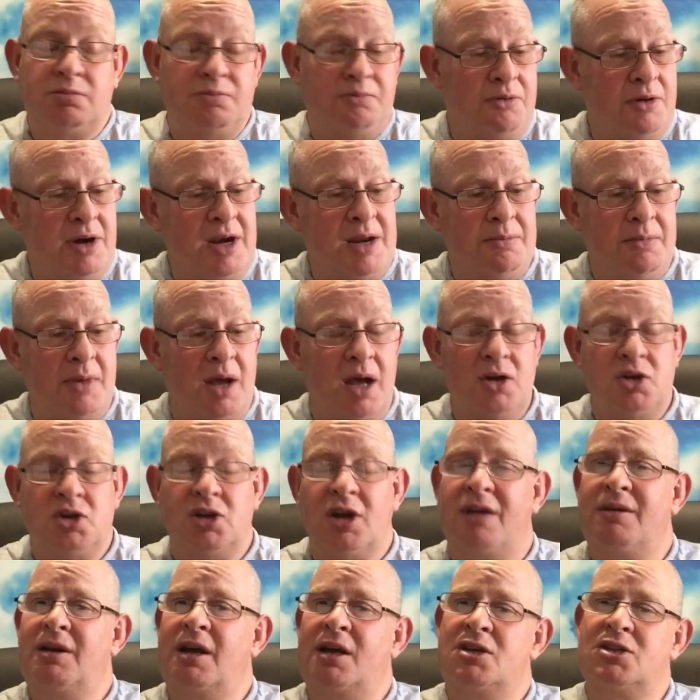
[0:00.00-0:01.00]
pretty
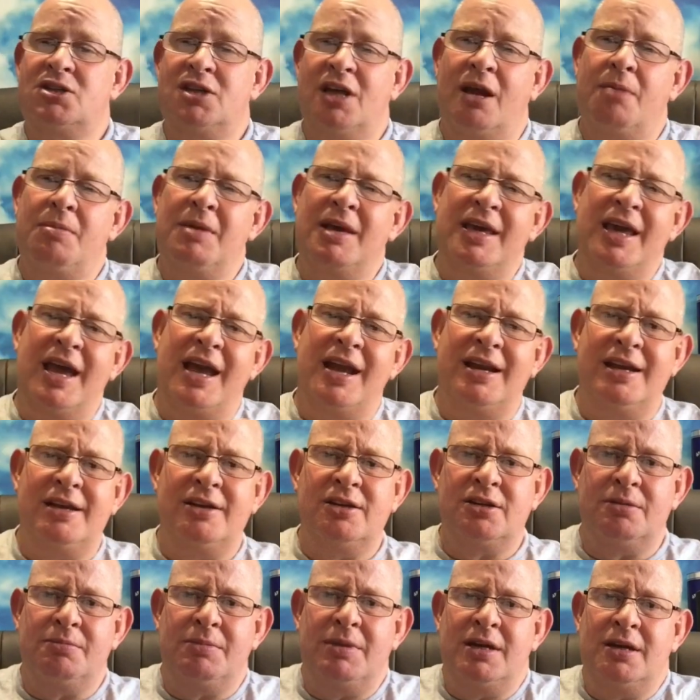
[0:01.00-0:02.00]
much, like I said, I've been getting
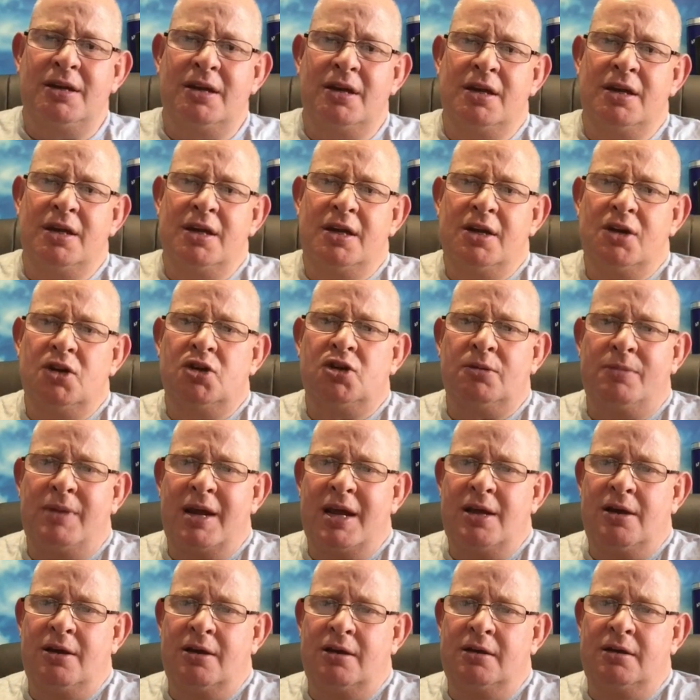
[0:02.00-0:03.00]
into me
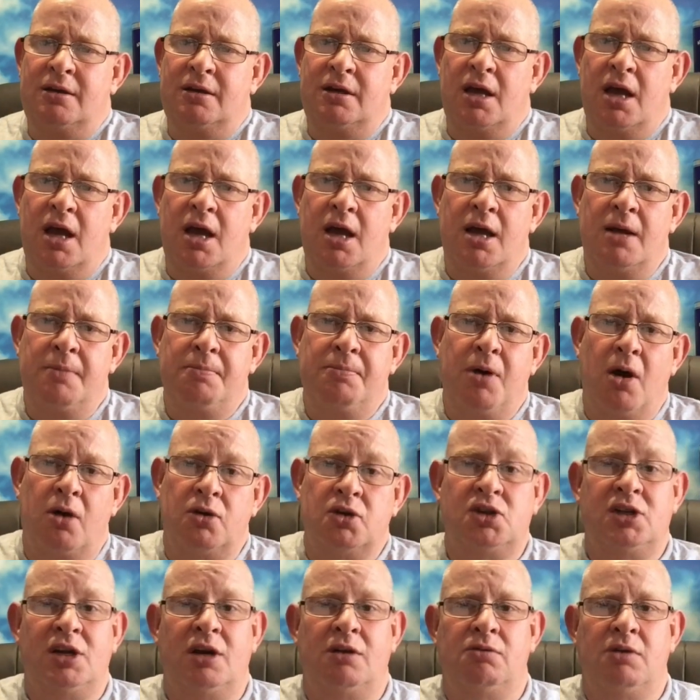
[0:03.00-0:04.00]
Jamaican
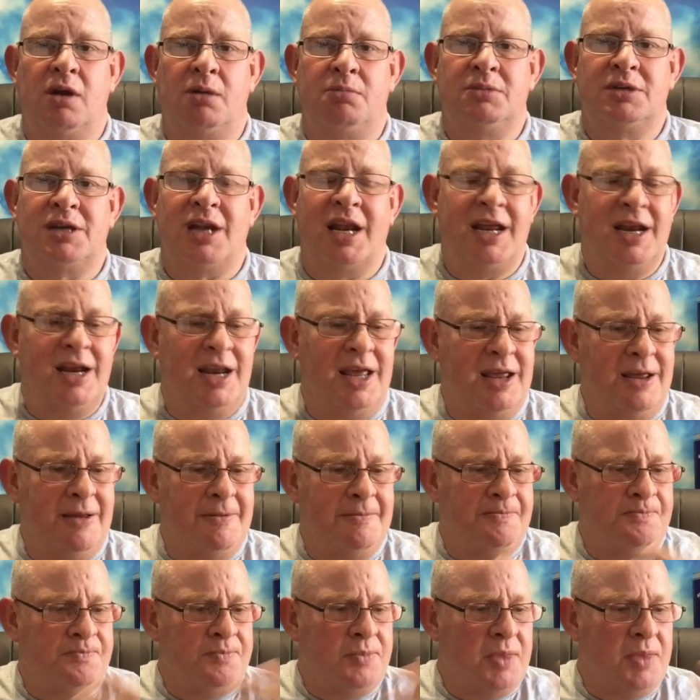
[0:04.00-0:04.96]
pot still rums lately.